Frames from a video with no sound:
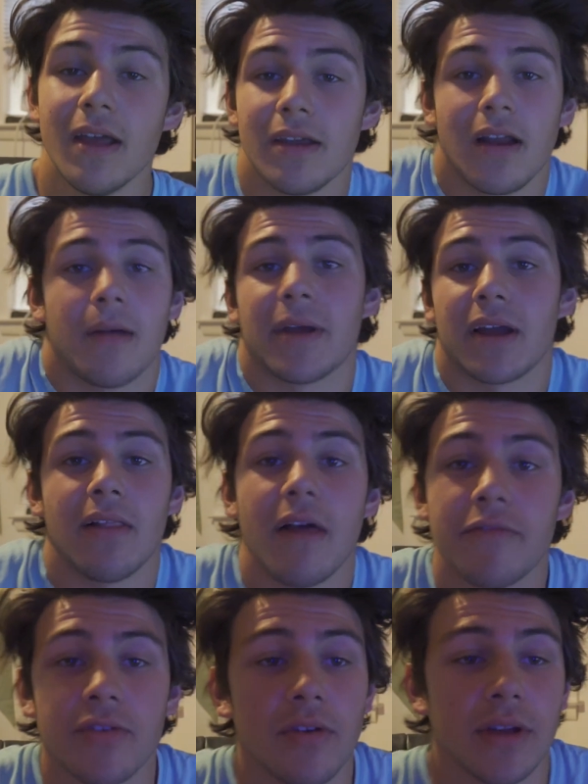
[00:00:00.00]
I'm
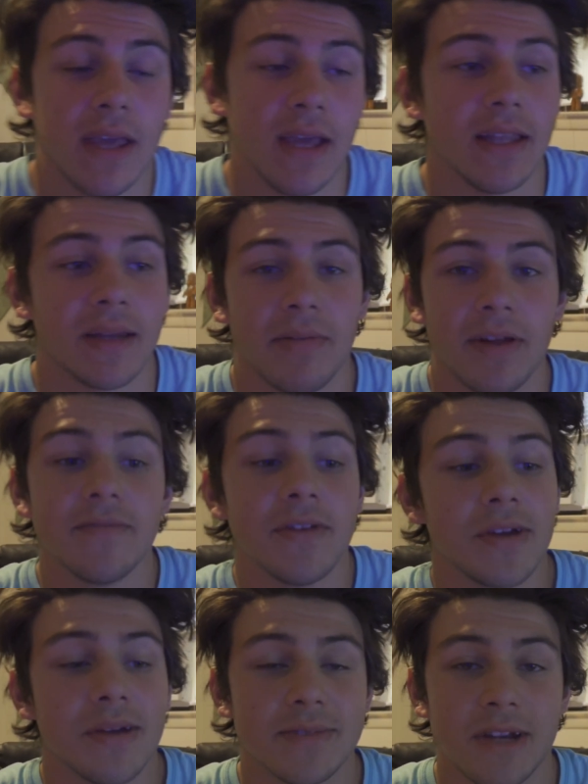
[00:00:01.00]
11-year-old kid playing video
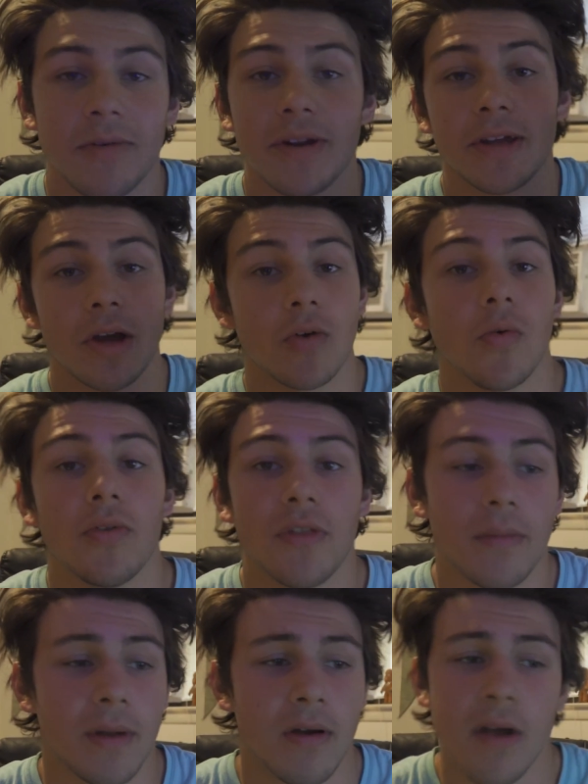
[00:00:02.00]
games, and I wanted a cool
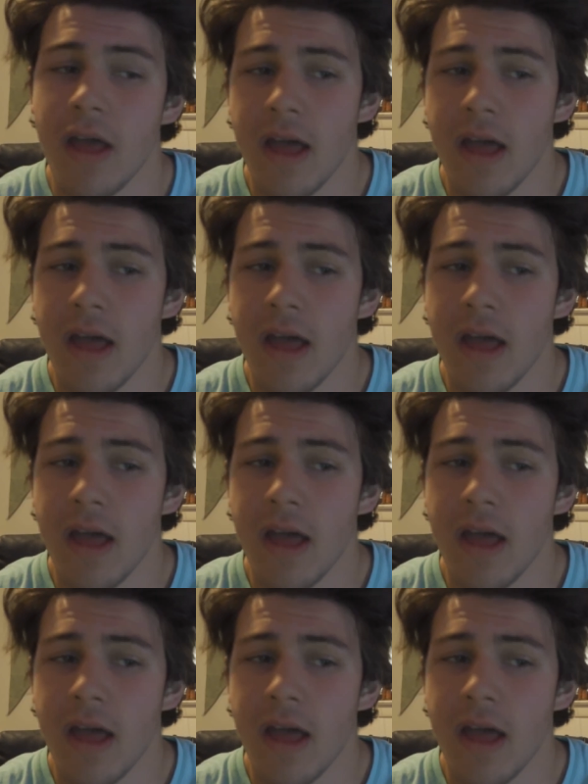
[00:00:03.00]
thumbnail.